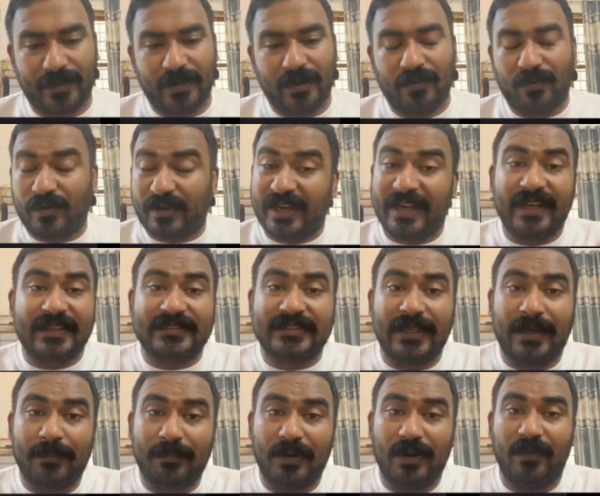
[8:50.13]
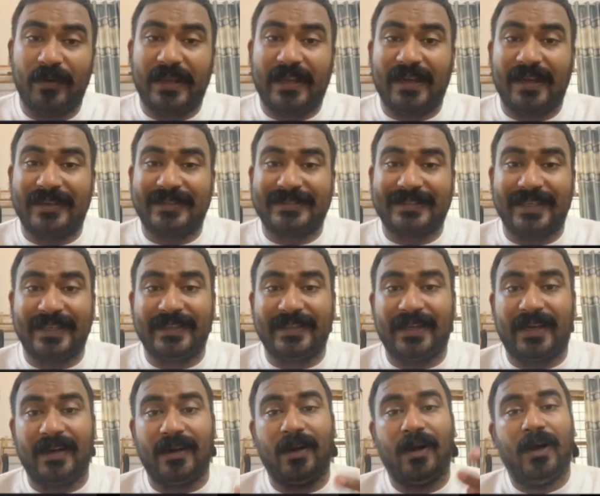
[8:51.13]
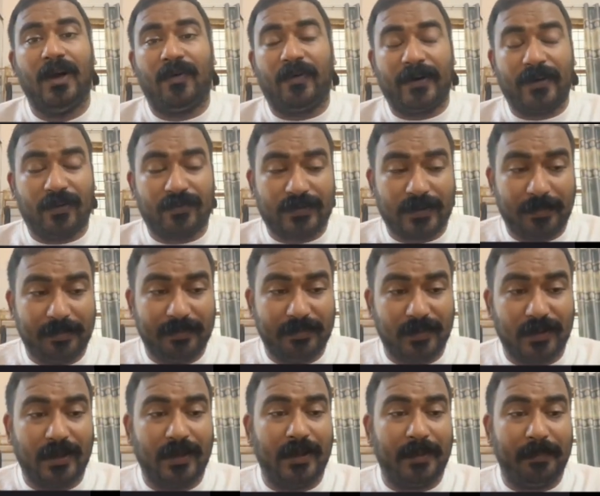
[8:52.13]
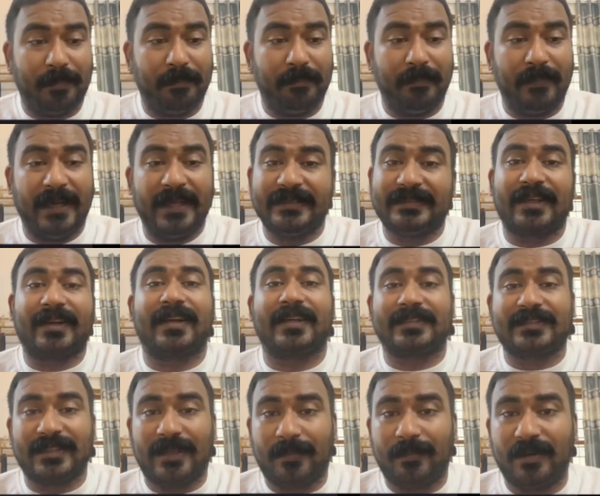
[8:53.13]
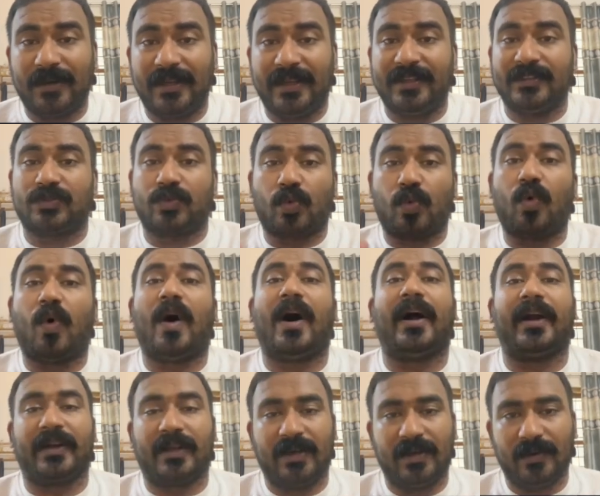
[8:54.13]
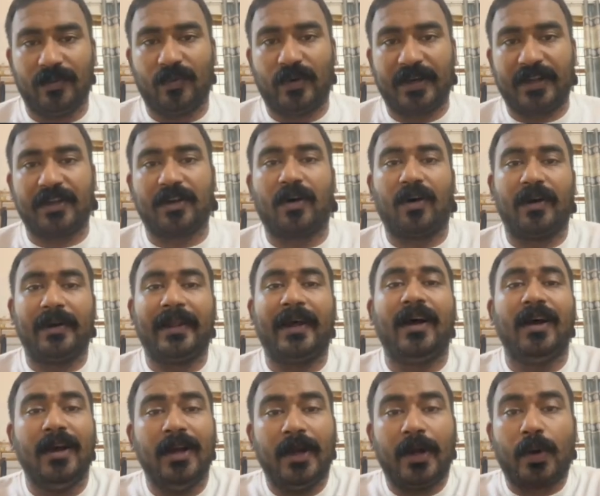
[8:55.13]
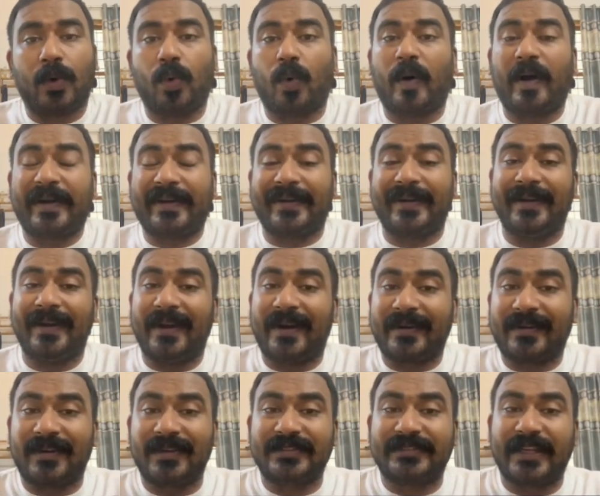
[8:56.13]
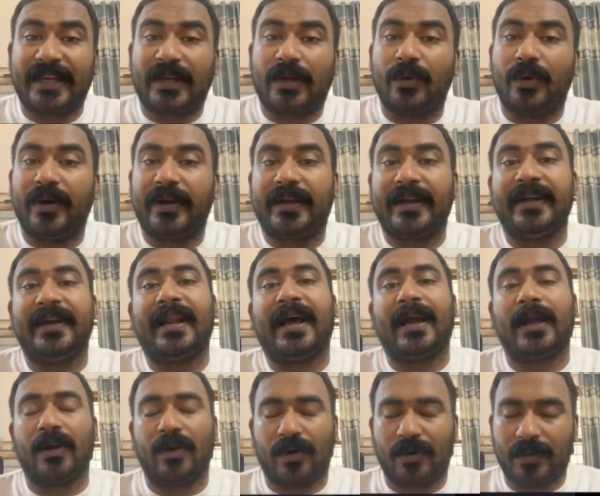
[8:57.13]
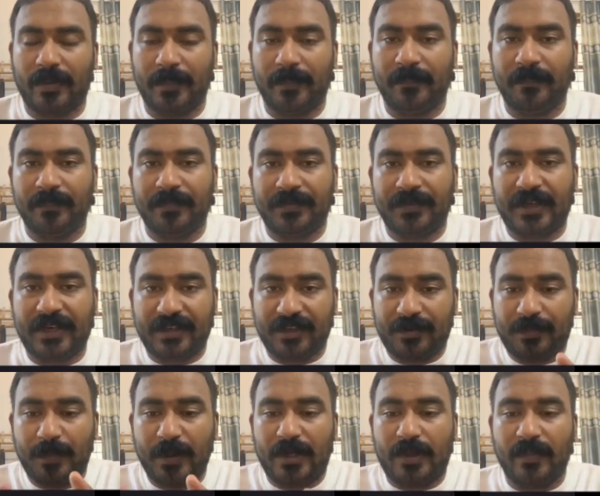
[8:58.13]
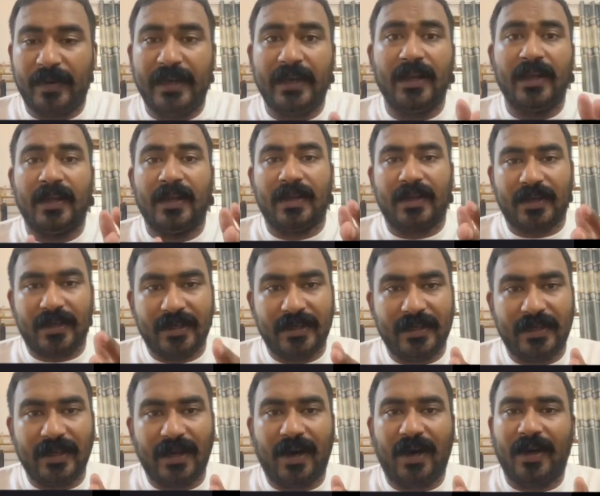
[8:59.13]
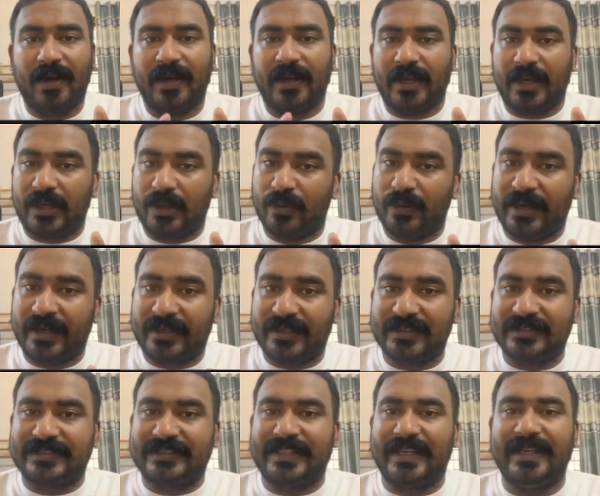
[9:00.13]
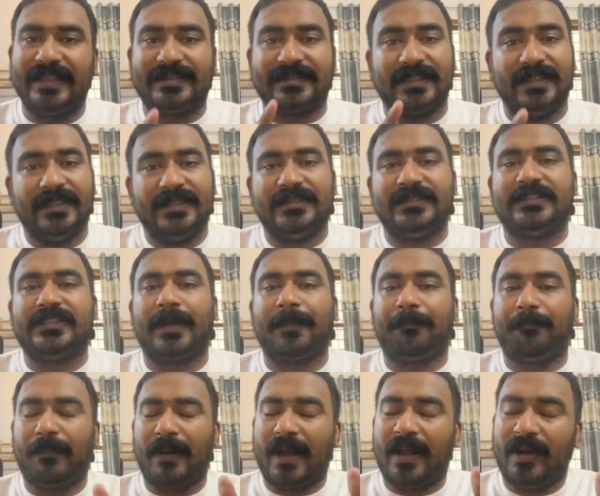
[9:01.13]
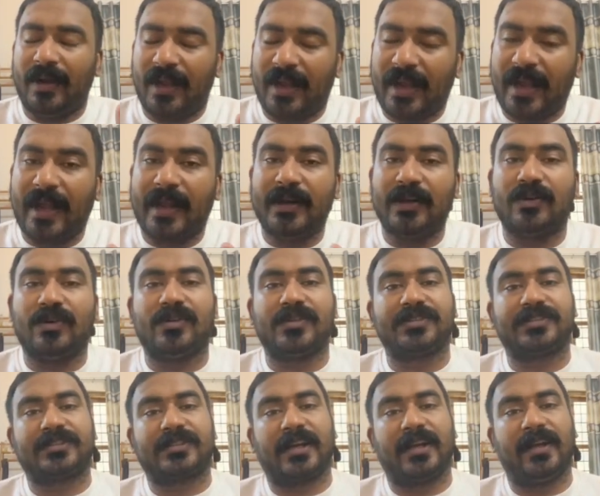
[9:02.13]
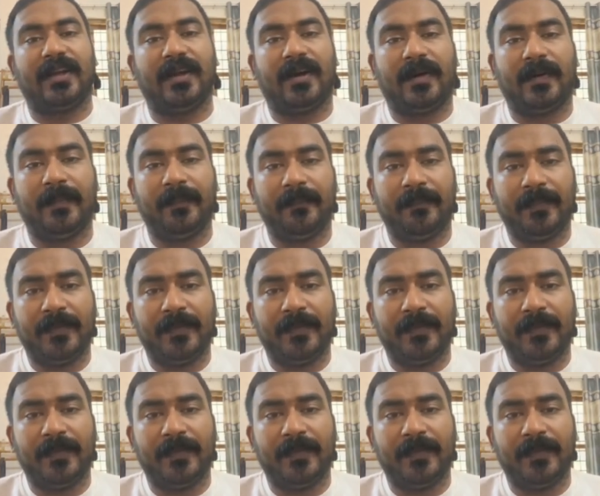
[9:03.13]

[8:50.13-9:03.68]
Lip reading: For example, we can say that one of the major example is Quad, what we call the Quadrilateral Security Dialogue. That is between India, United States, Japan and Australia.